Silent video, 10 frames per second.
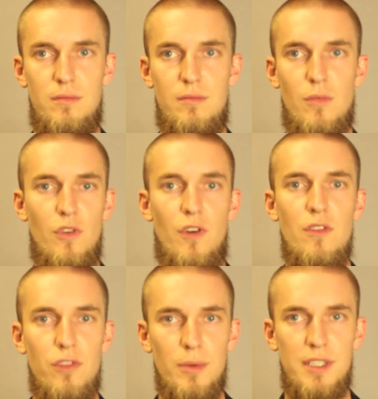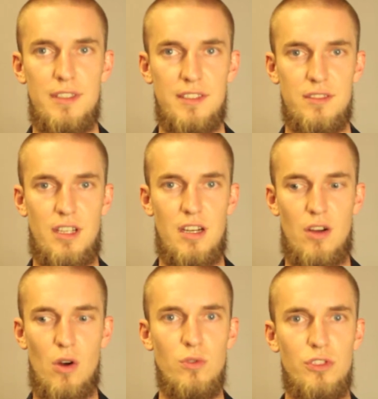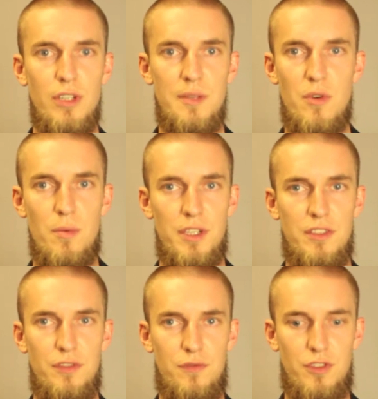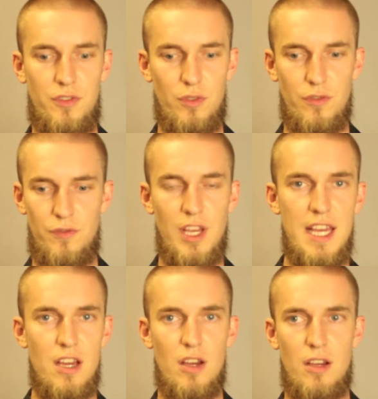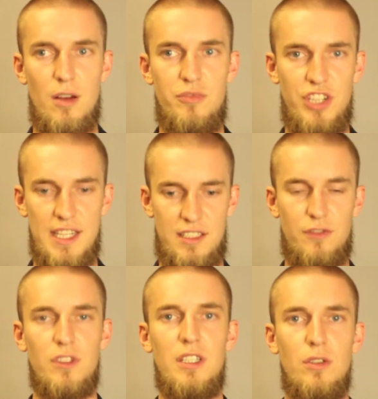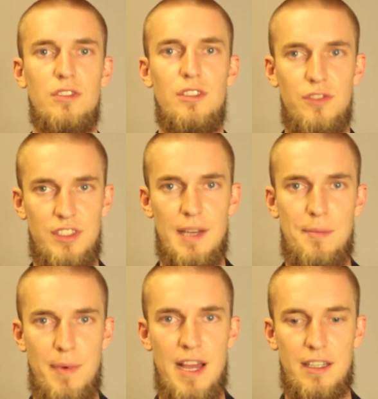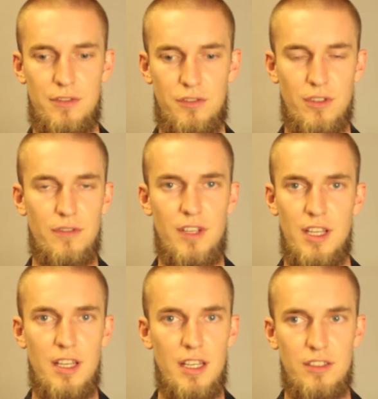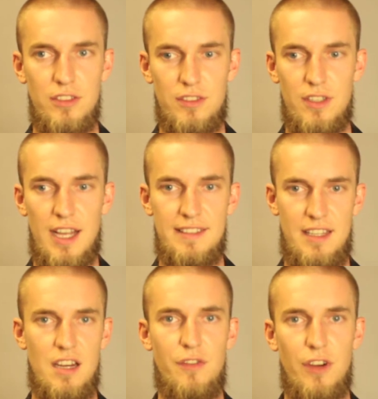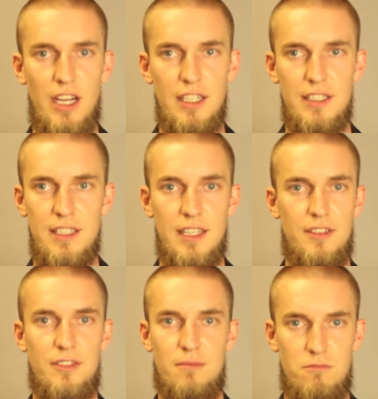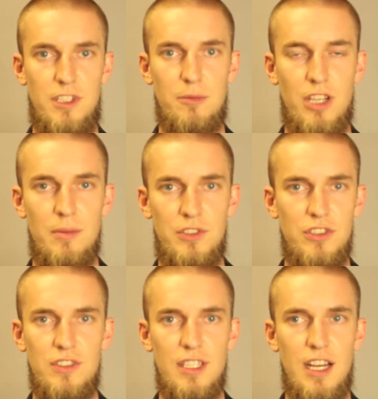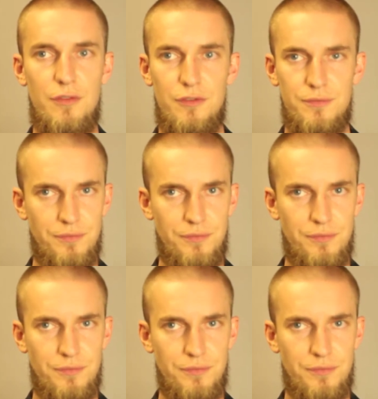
move on from it. It doesn't kind of hold you anymore, because you've just sort of objectively looked at it, you've stepped back, you've sort of just identified, and that's sometimes just enough.